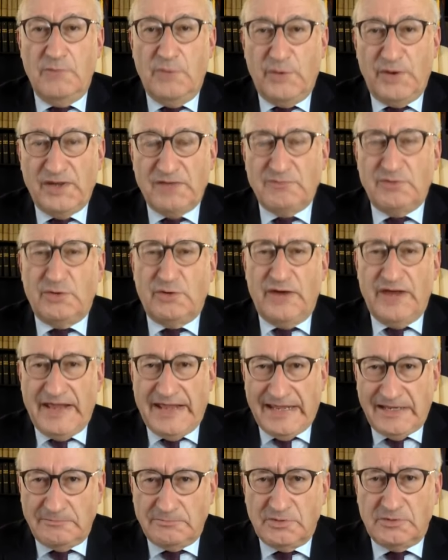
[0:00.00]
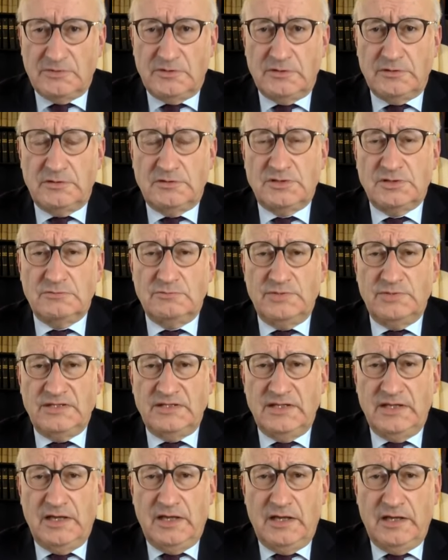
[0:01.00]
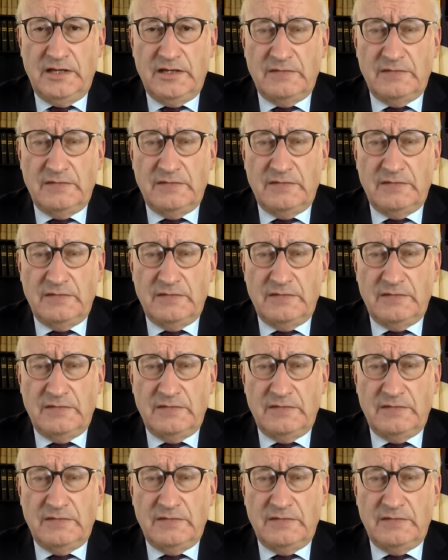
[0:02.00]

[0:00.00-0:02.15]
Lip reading: more and more able to be